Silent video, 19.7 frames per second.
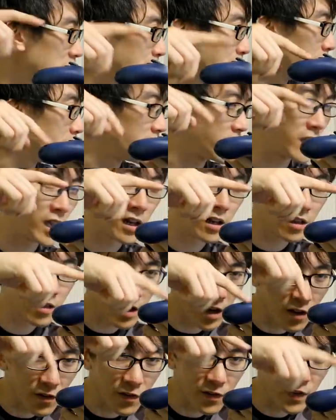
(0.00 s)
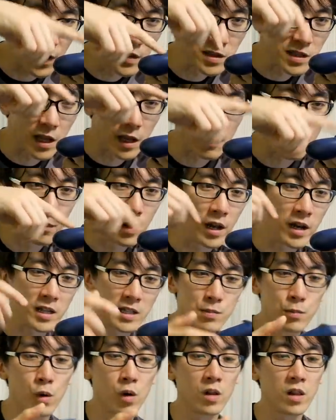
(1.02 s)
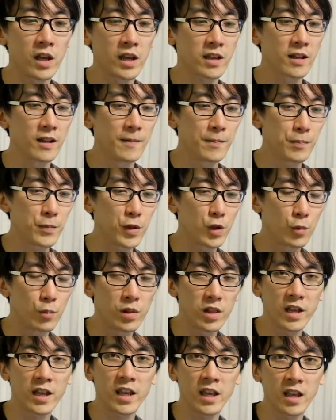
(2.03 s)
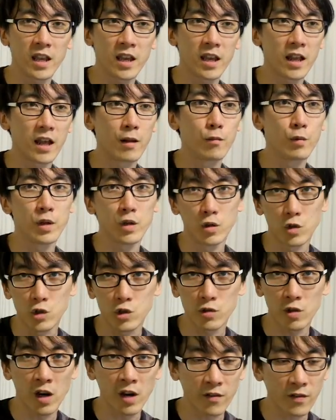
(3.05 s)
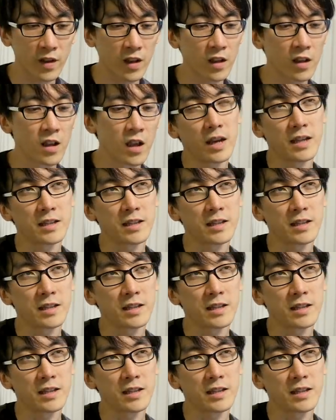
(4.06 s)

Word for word: the mode again and then it feels like mud. It's more like you're playing it and when you're driving,